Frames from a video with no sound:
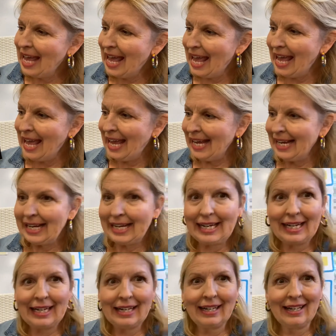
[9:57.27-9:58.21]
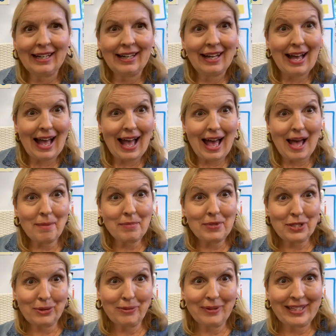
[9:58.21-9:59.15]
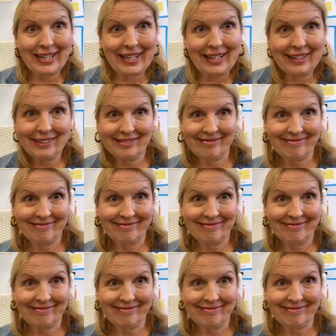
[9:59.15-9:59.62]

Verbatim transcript: hey, I'm doing it.